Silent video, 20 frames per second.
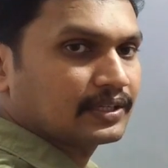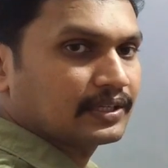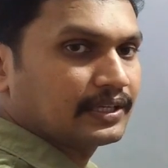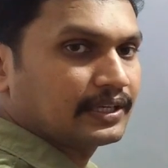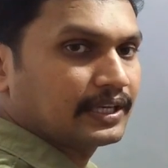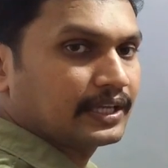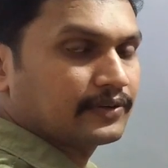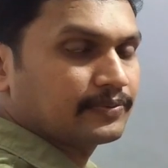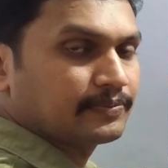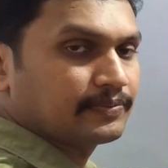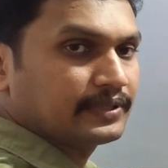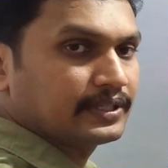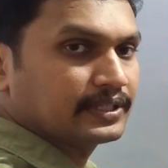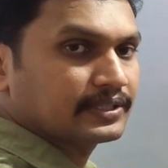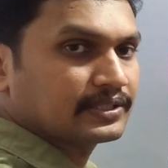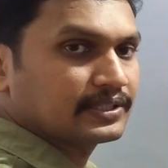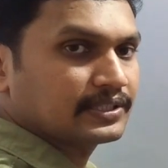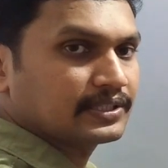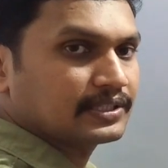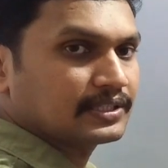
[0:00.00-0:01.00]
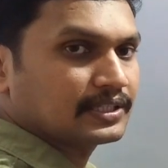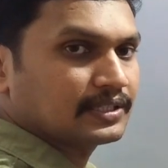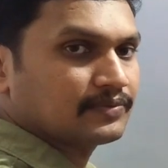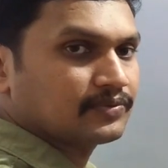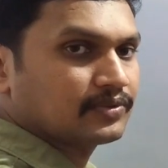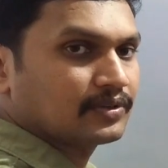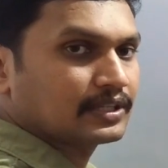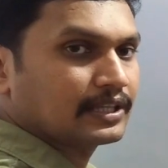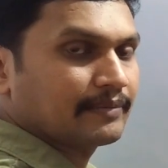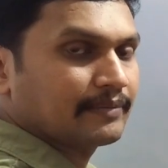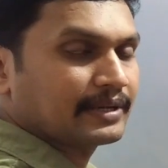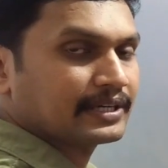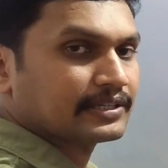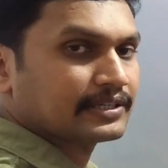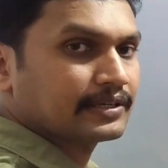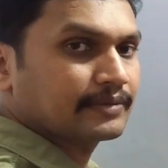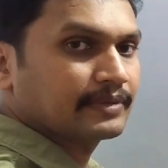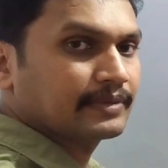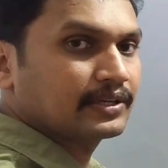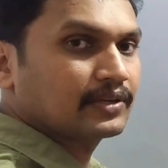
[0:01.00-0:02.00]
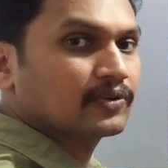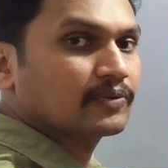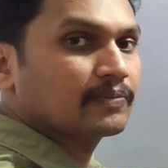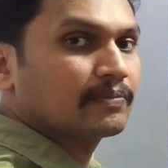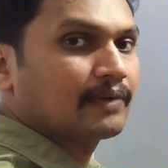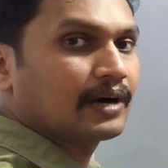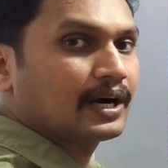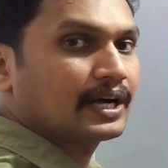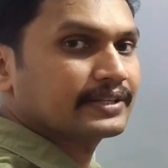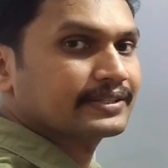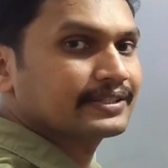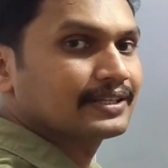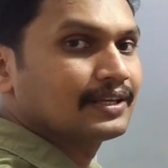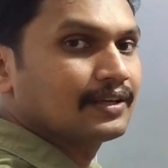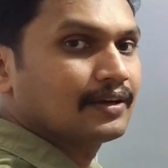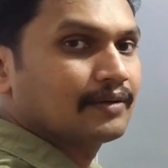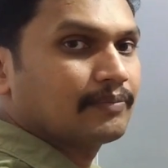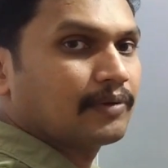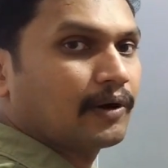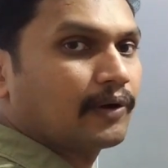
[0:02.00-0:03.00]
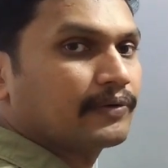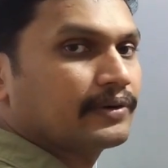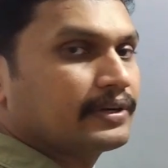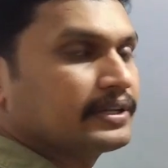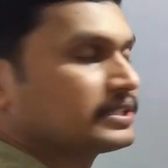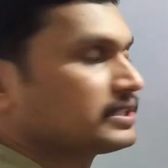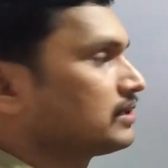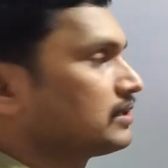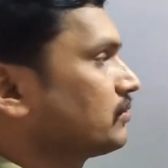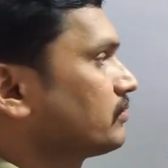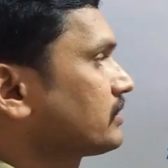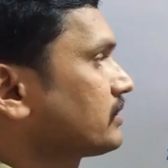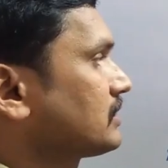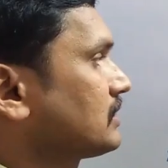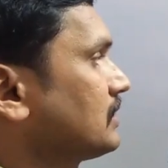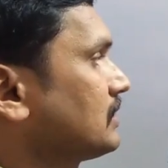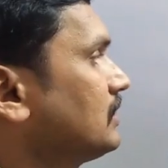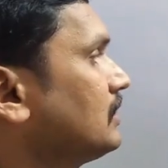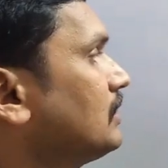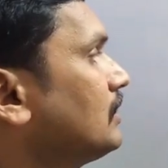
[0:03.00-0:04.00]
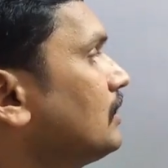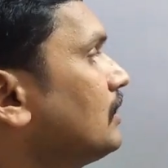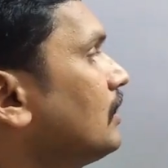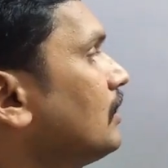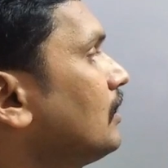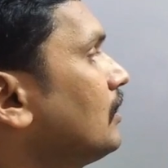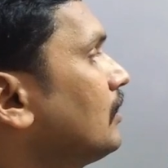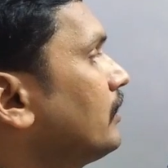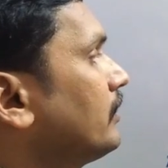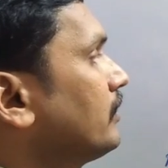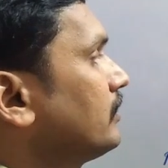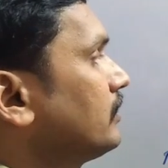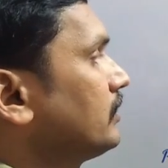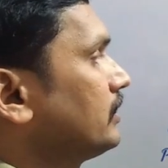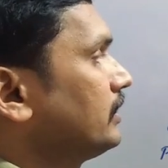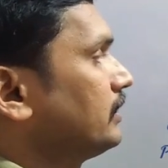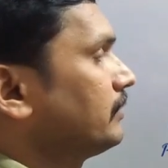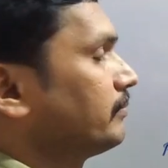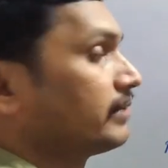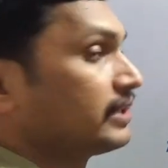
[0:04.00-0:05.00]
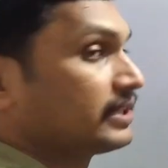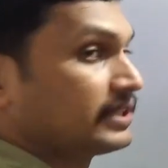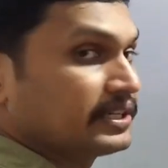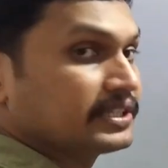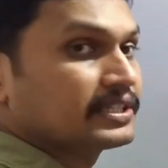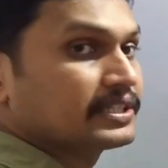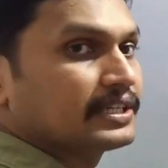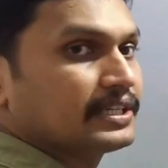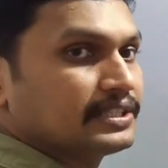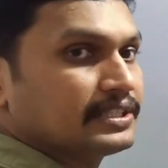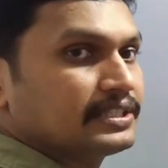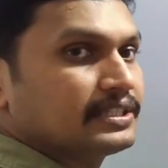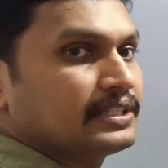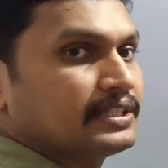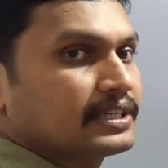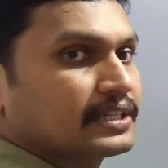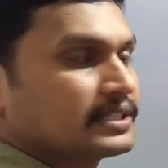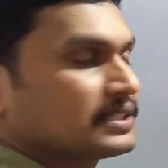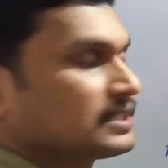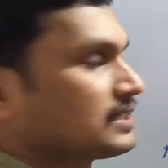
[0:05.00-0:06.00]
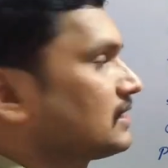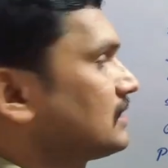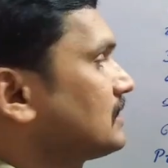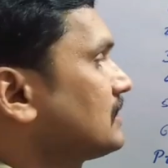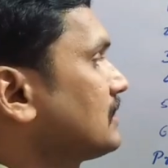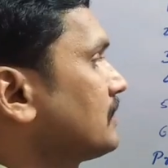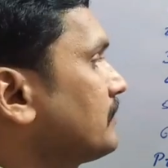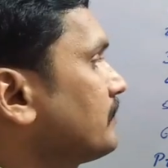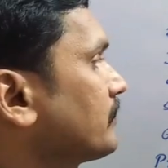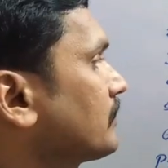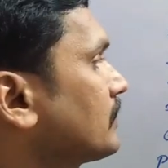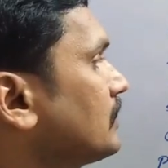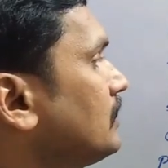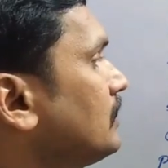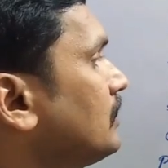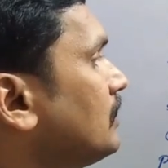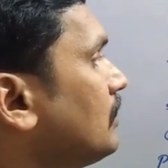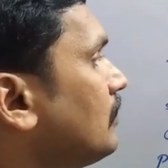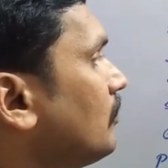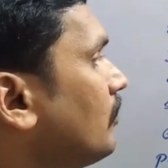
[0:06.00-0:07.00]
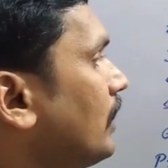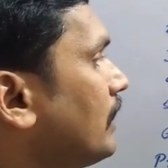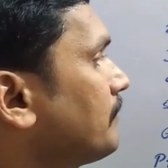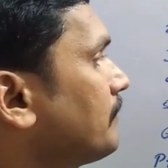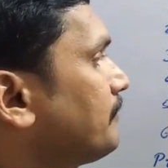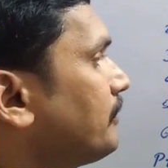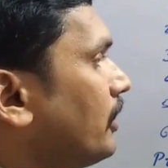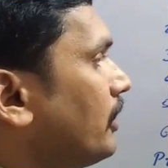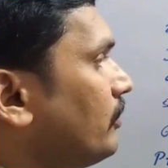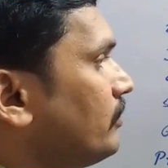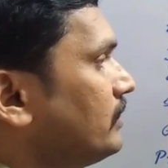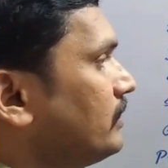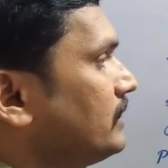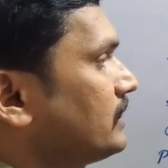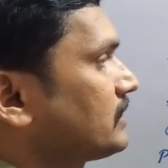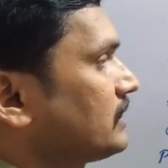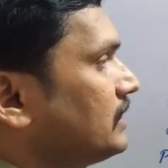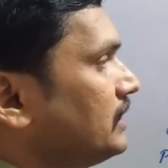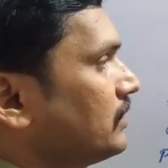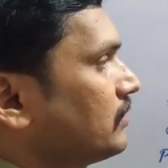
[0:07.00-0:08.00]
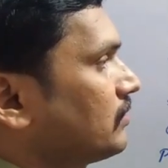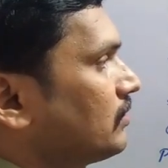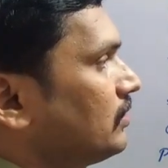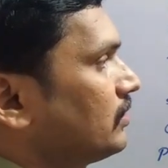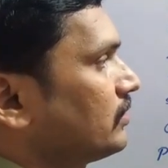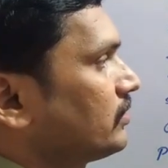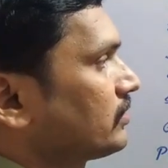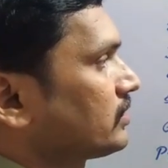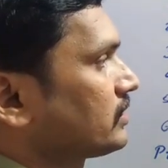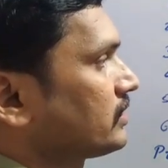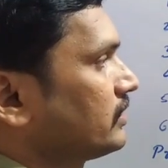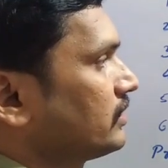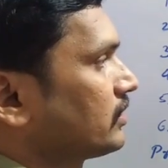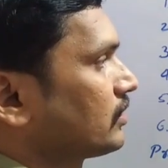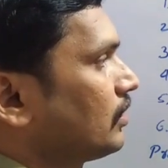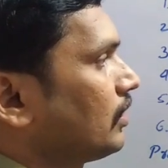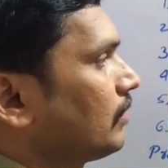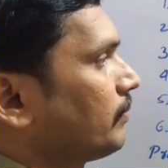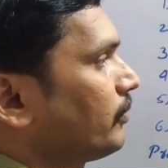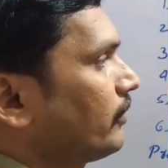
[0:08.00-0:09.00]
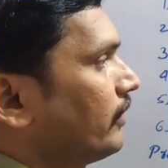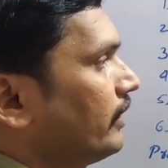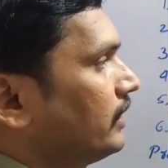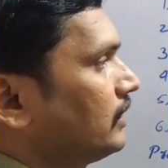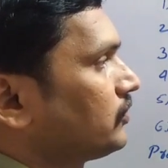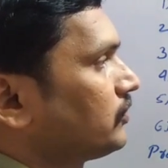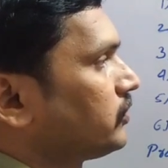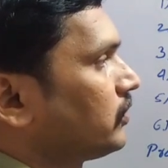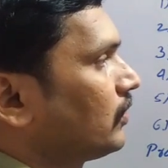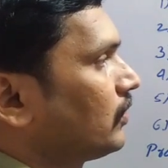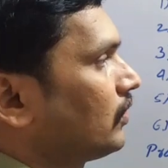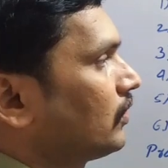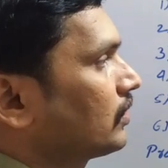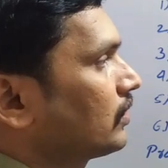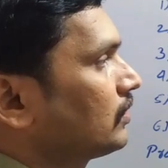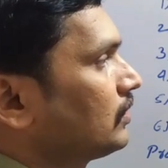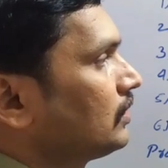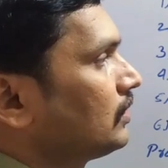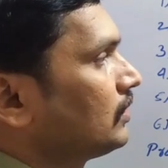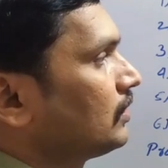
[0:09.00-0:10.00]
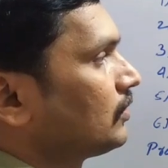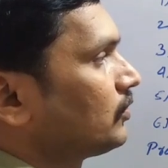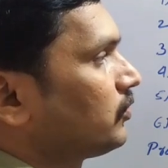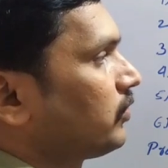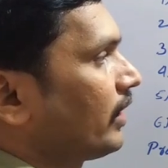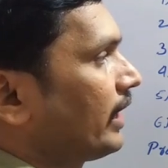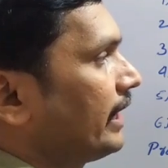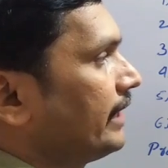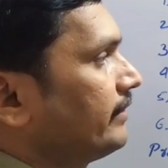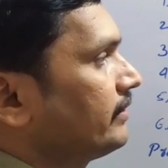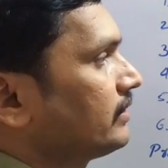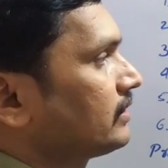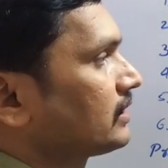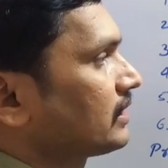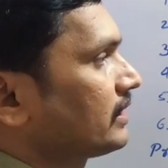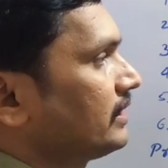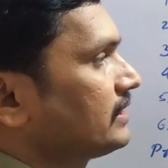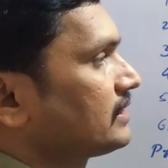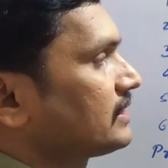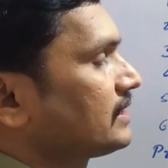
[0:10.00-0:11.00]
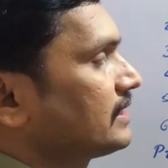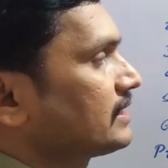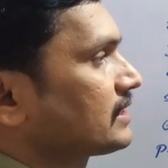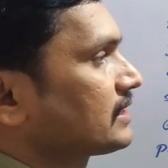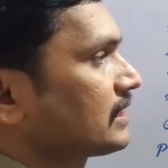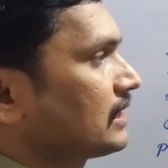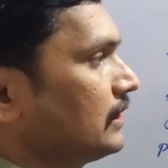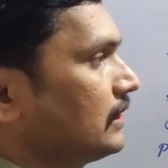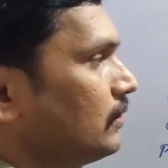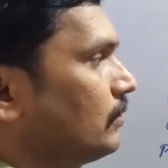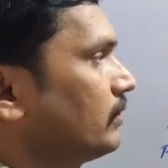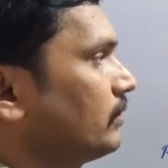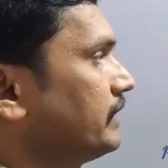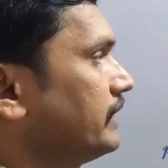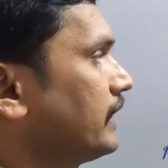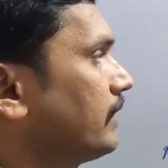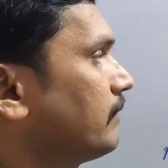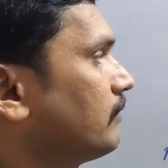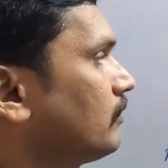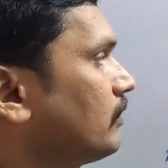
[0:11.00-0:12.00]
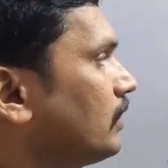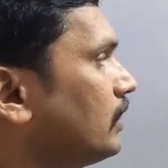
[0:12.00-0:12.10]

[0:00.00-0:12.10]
In FPS system, for the measurement of mass, pound is used in British engineering system. 1 pound is equal to 0.4536 kilogram.